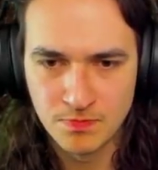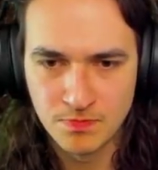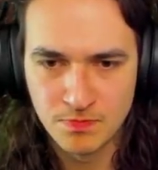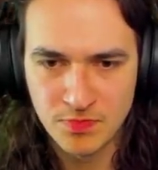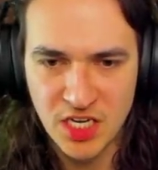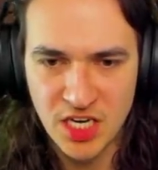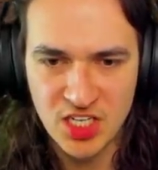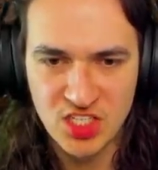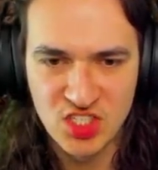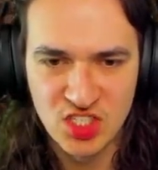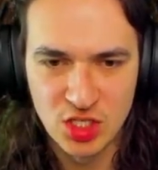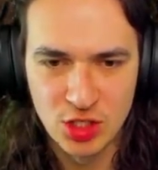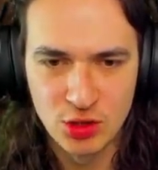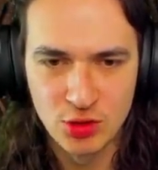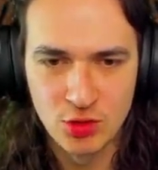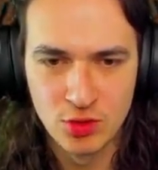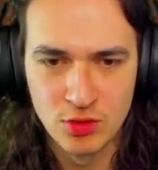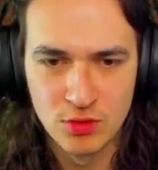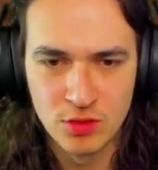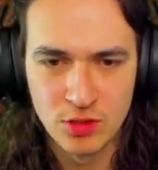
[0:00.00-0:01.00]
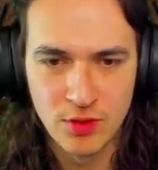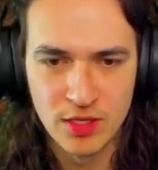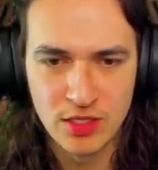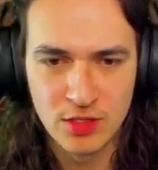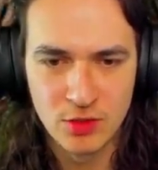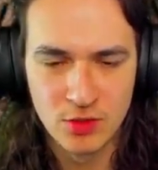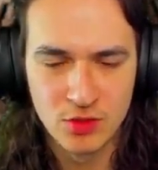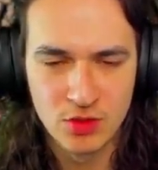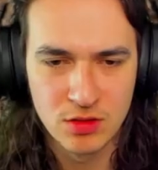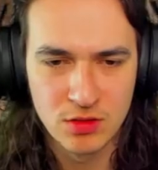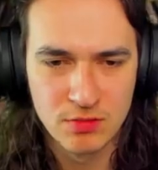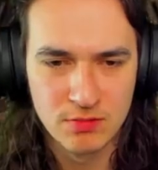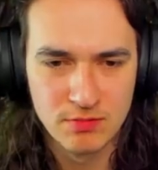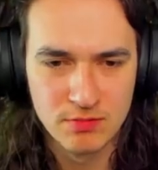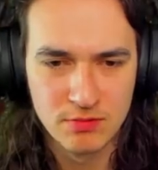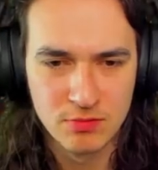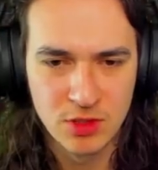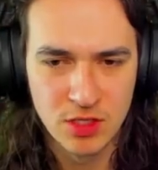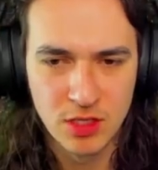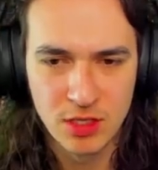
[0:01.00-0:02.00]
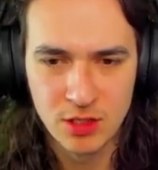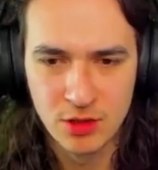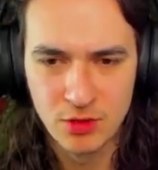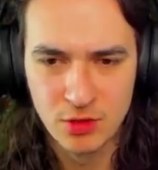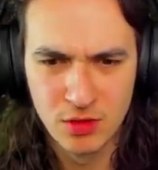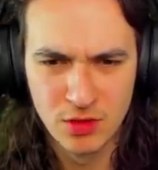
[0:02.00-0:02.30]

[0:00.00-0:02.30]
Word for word: I see you. No, I don't. Where are you?